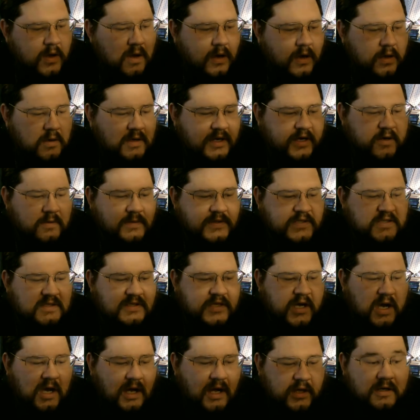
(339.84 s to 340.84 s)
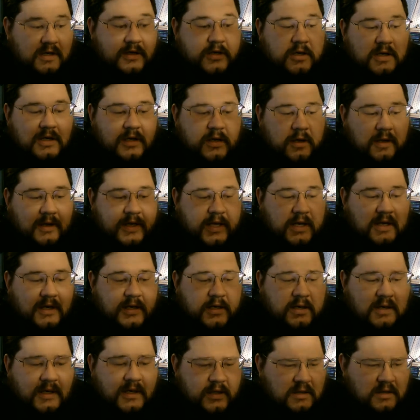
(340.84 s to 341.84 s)
Honir was tall and good-looking,
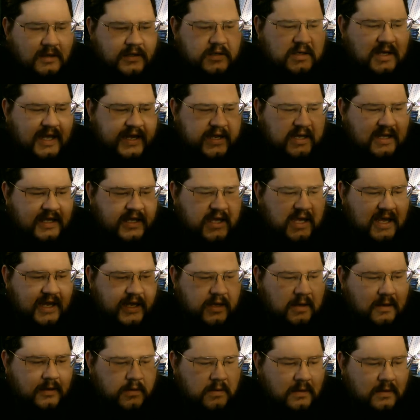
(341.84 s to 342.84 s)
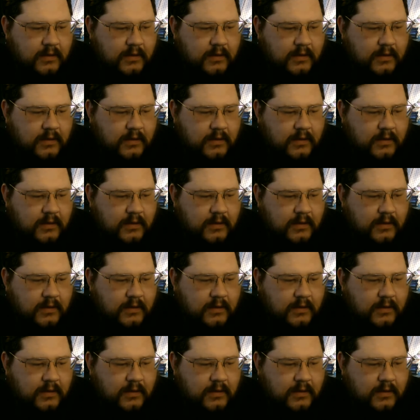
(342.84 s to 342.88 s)
and he looked like a king.